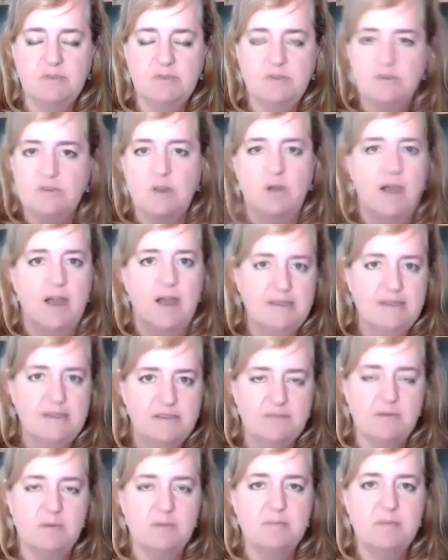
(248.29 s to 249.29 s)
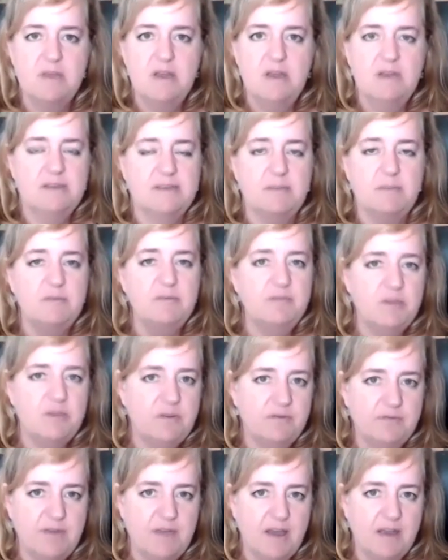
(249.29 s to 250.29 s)
there's all kinds of them. Some of
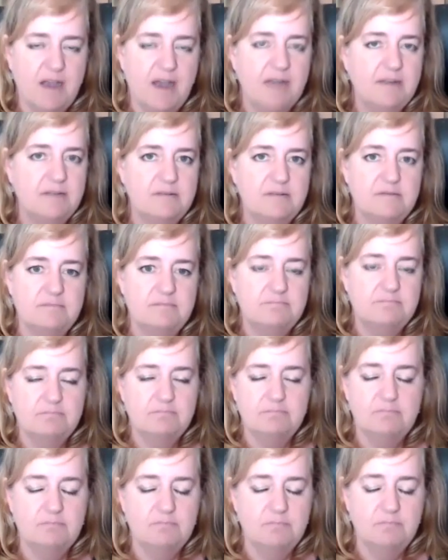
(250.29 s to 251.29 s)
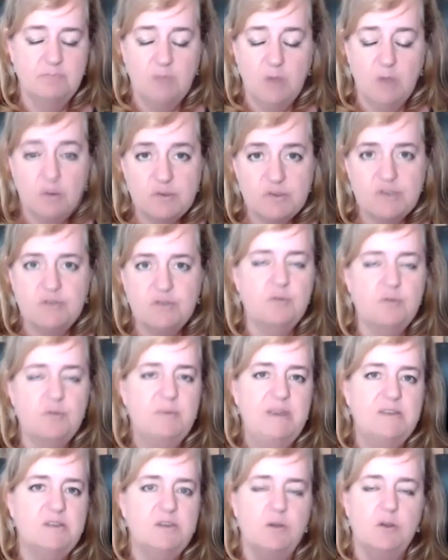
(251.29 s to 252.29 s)
you have gotten loans through
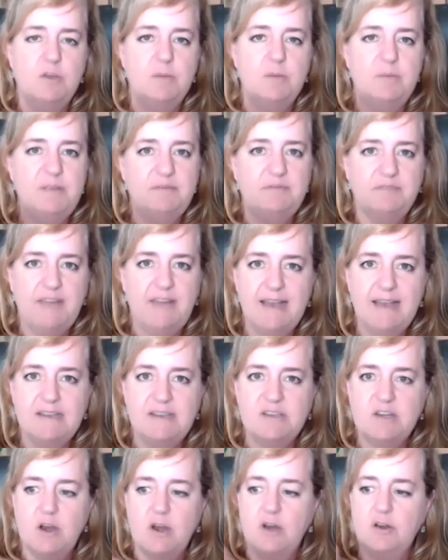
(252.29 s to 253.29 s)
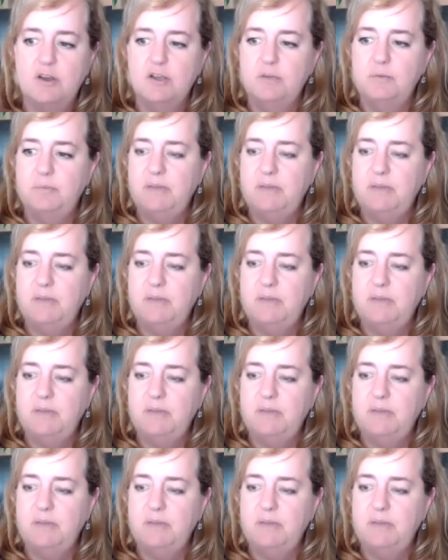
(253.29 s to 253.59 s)
me, so it could be Flagstar,